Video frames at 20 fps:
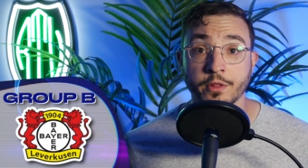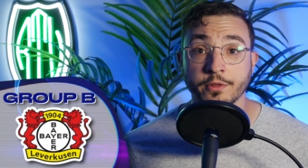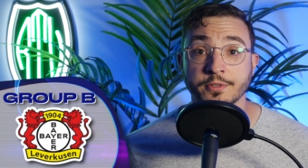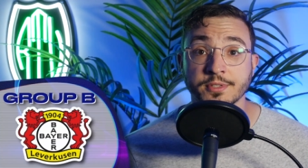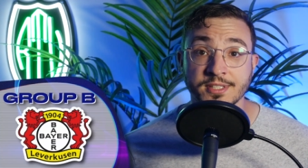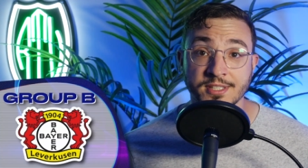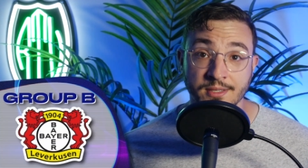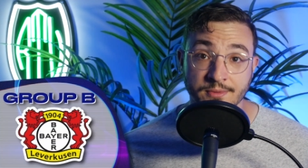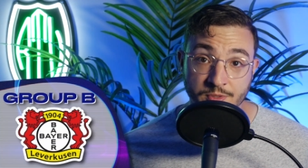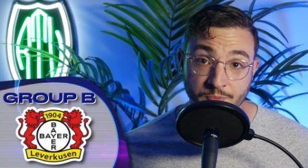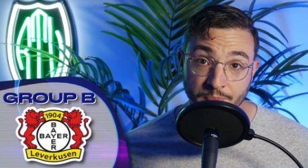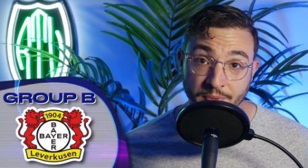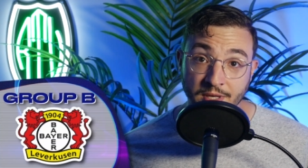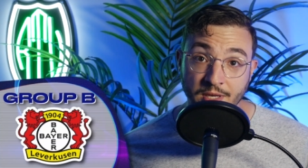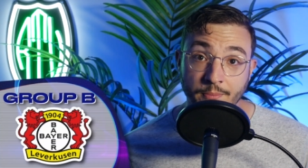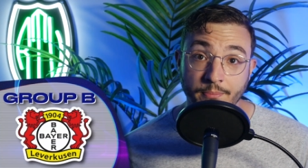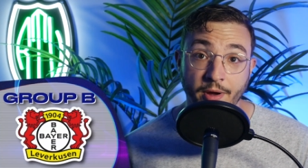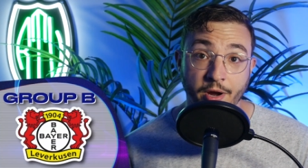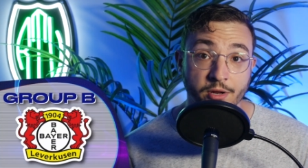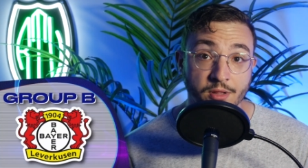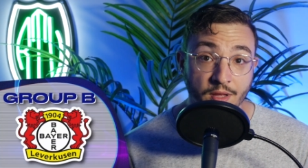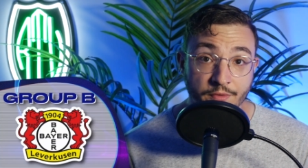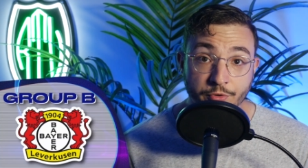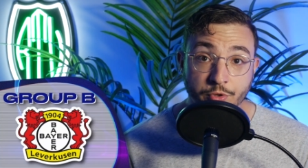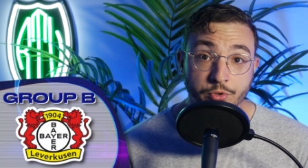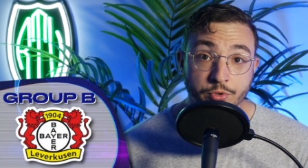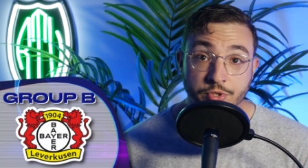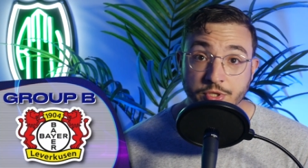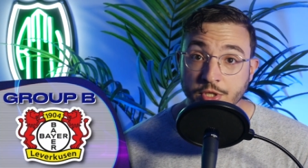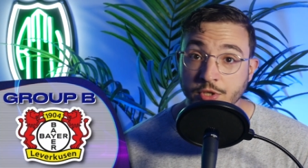of those teams being Bayer
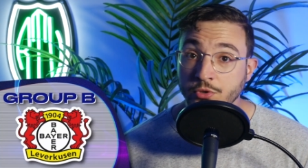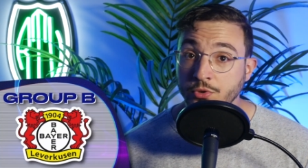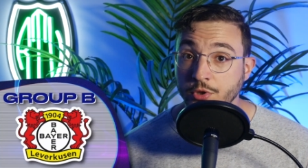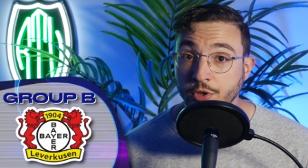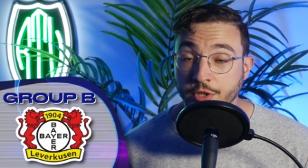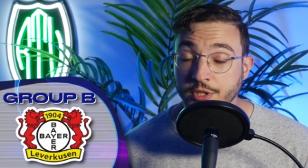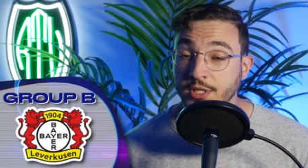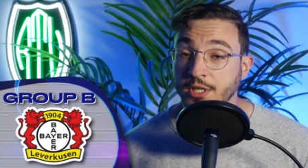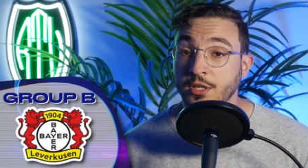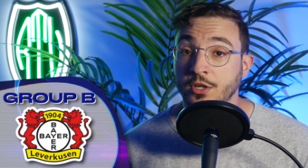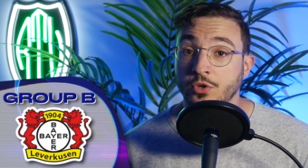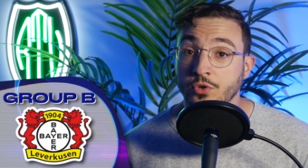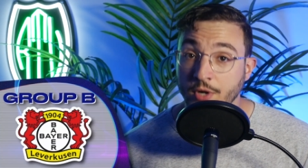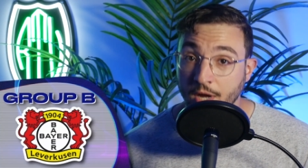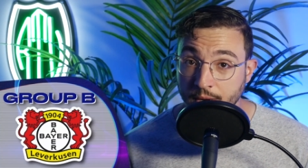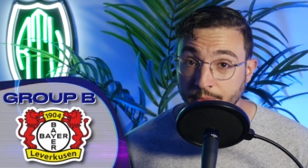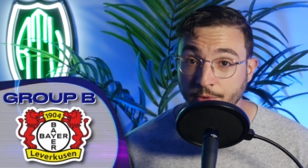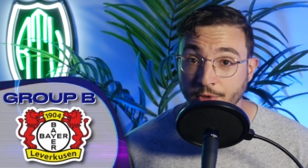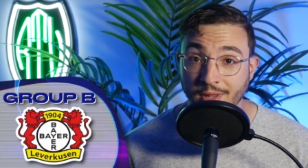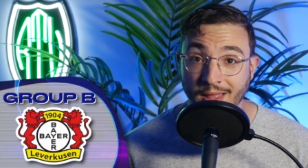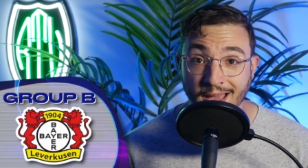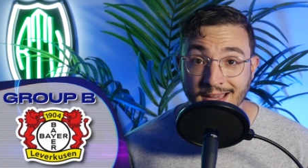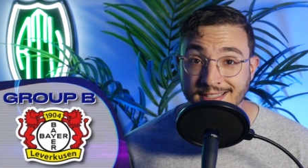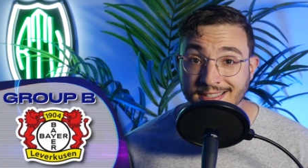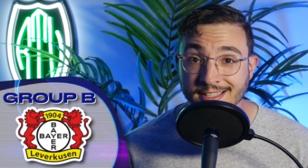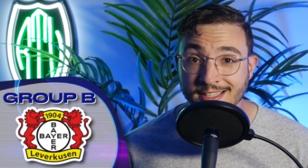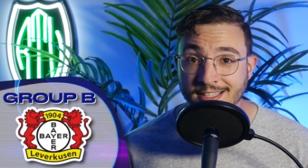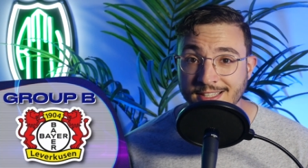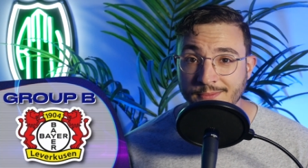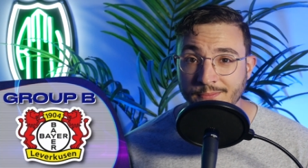Leverkusen, who looked incredible last
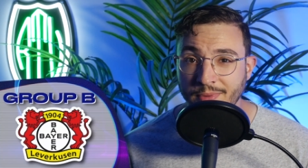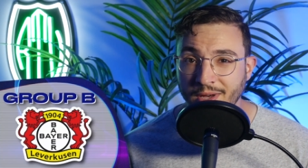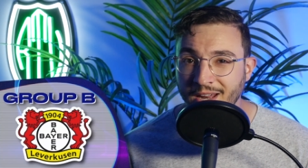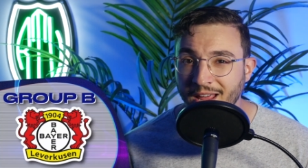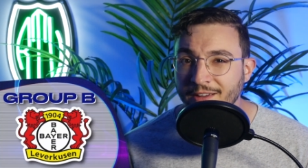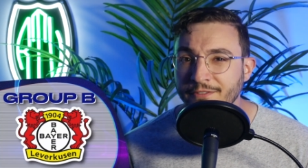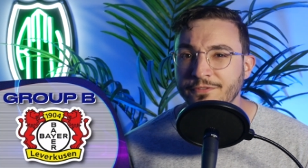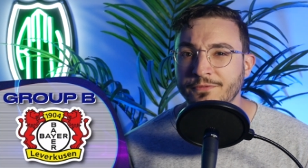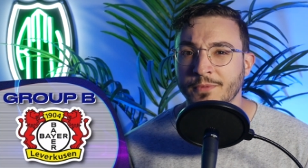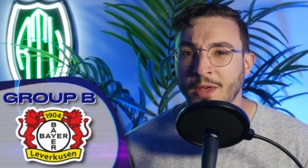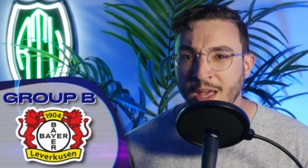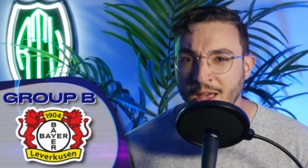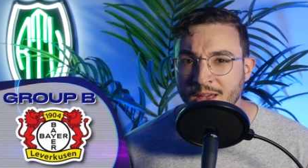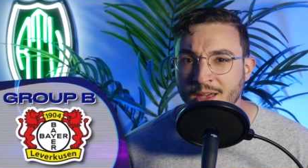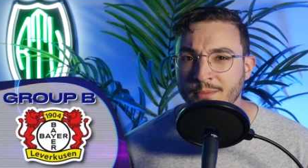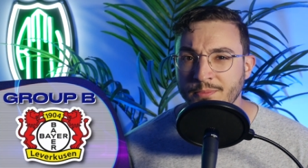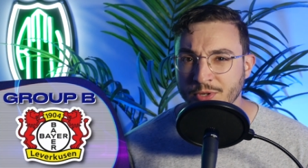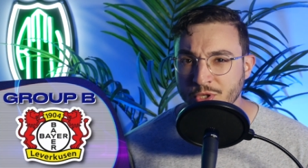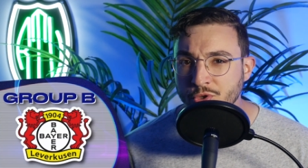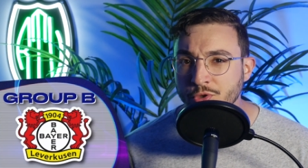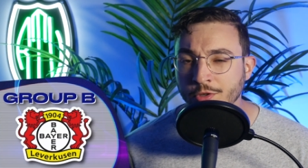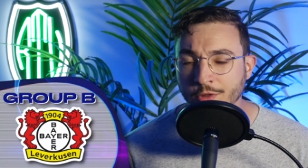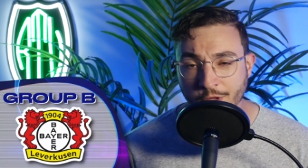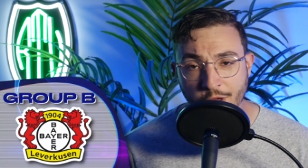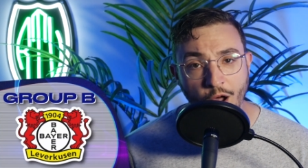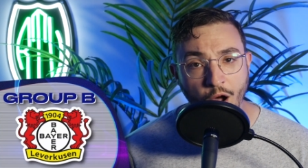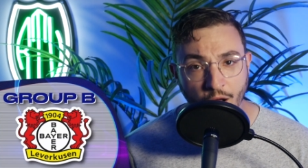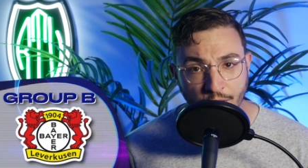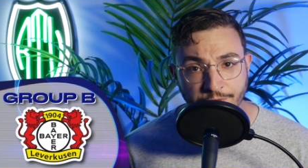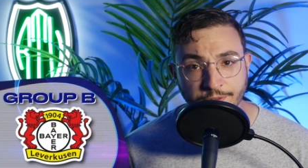season but have been truly
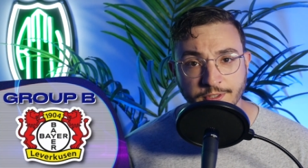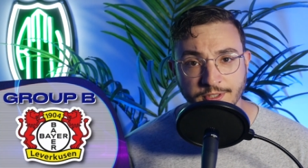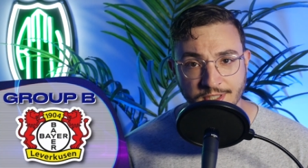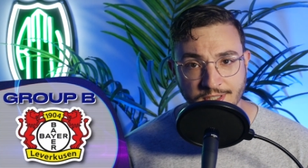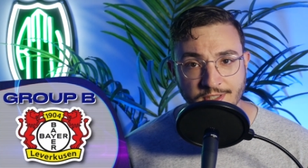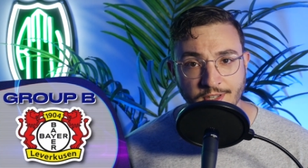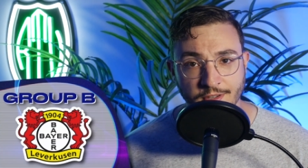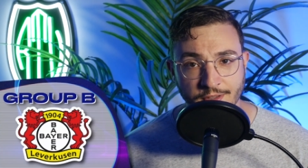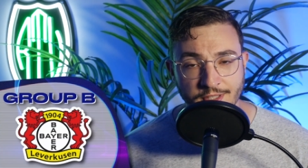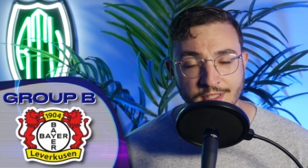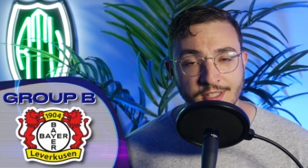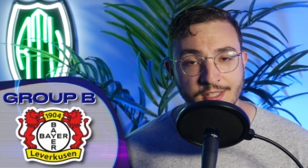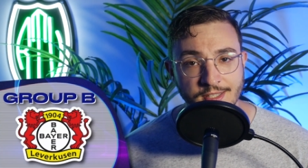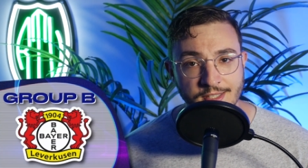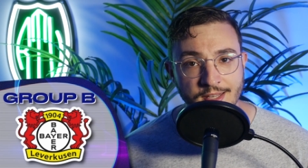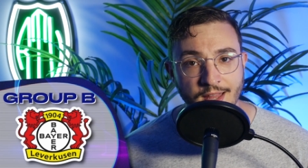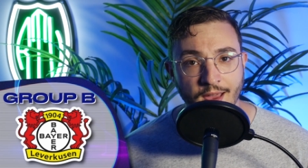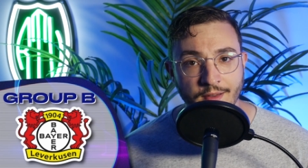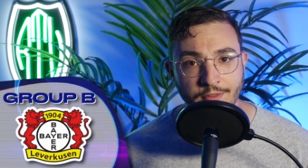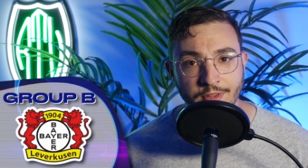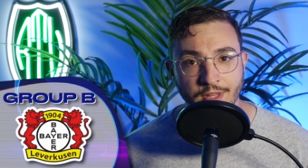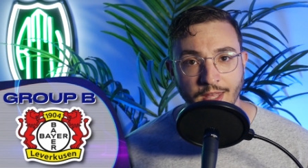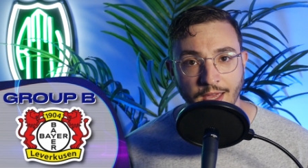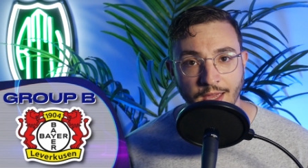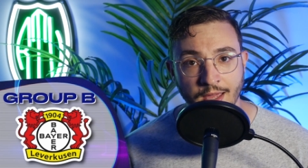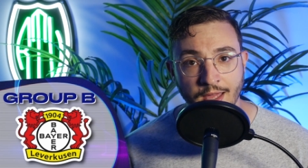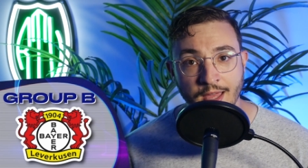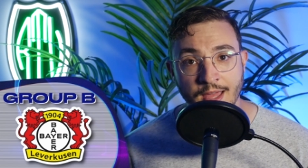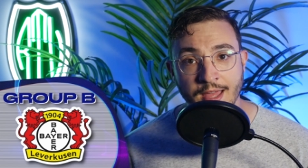awful to start the season, haven't they?